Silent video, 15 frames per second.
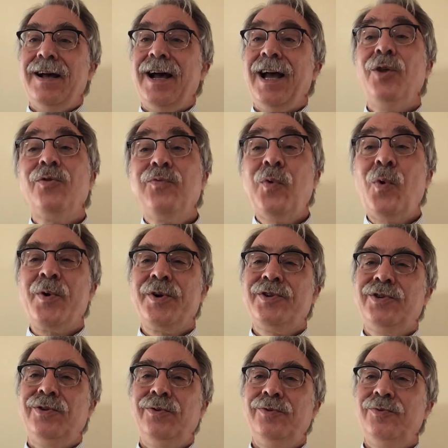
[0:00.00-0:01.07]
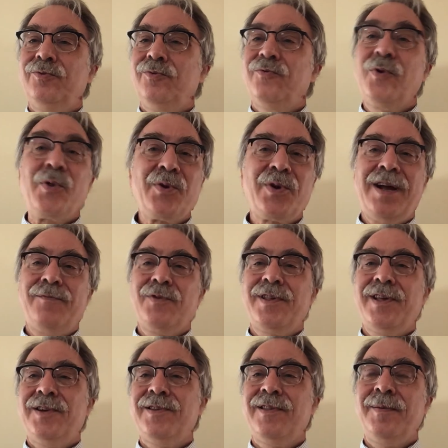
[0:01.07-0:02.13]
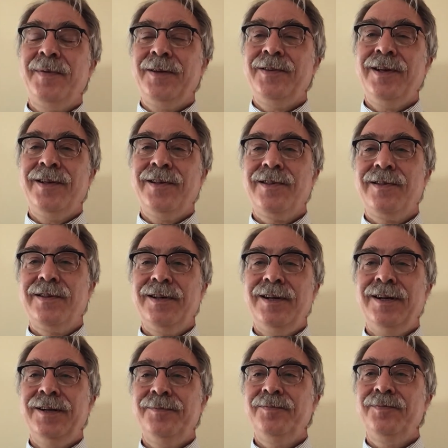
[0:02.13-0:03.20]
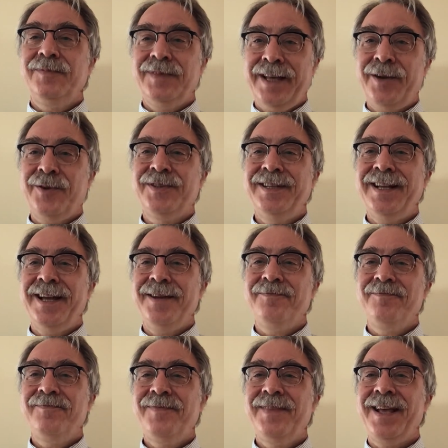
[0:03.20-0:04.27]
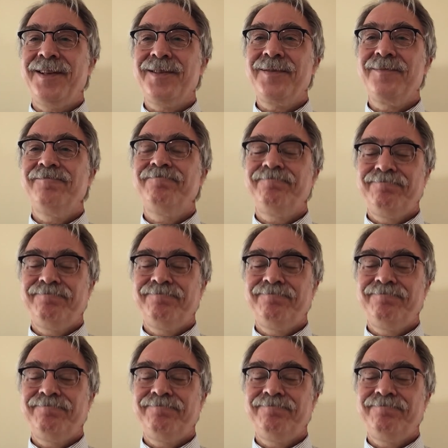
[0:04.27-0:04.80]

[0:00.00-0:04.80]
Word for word: I look forward to further conversations about this uh, later today. Thanks.